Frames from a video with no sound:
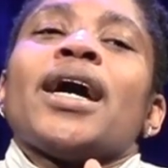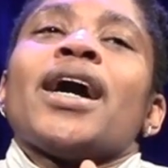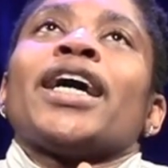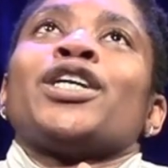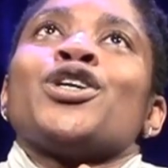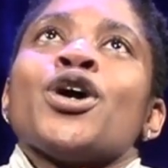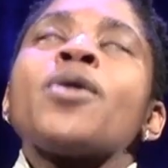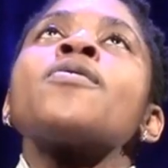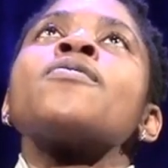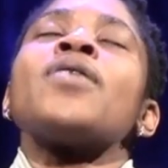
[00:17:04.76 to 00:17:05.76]
and I
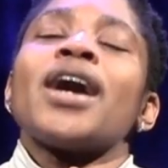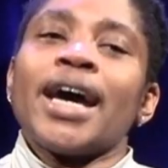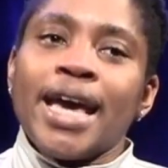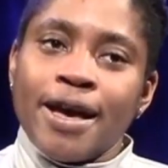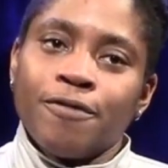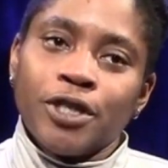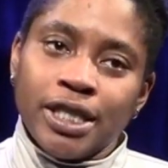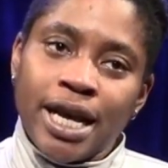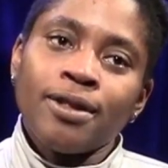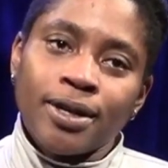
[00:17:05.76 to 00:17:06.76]
know I have to
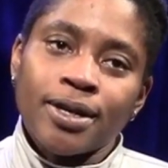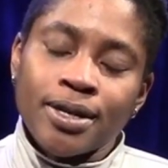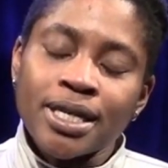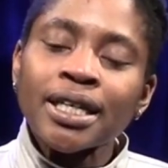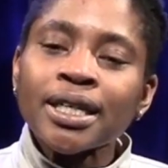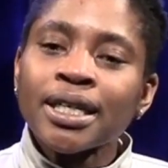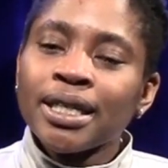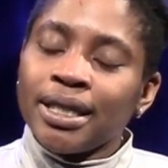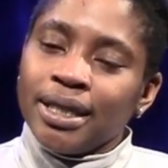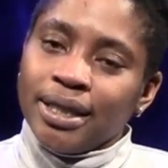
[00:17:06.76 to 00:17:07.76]
tell her
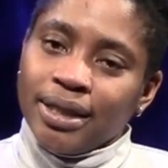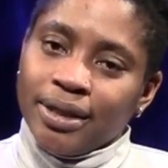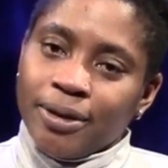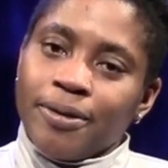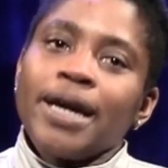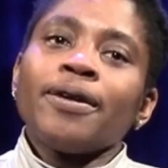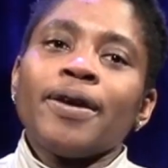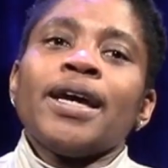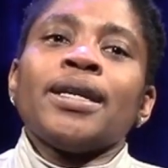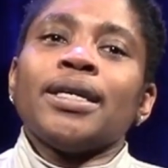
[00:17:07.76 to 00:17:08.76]
that
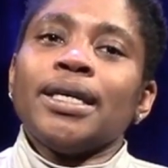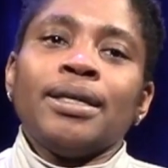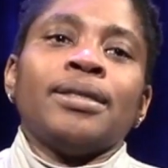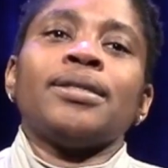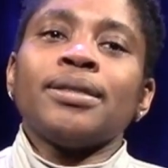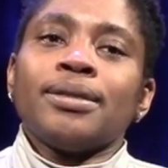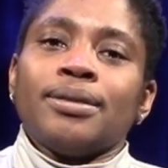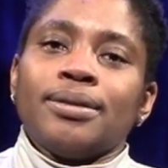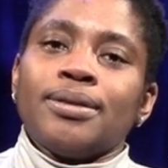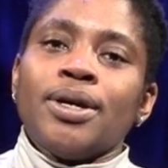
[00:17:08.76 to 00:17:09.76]
Gran isn't
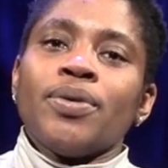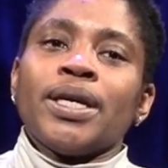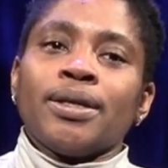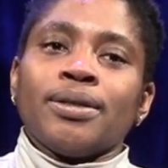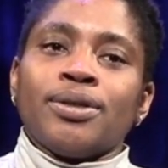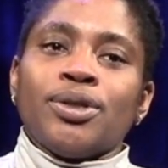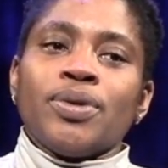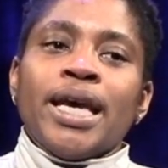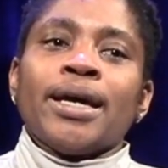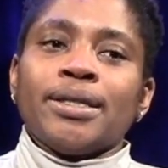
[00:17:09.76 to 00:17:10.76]
going to
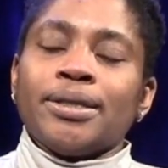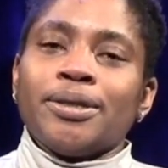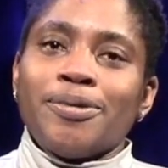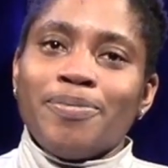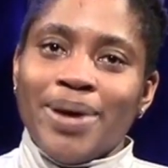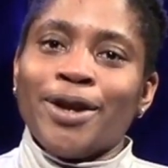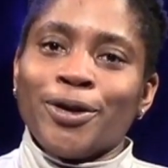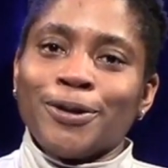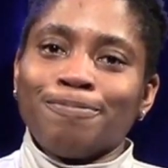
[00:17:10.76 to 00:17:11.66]
get better.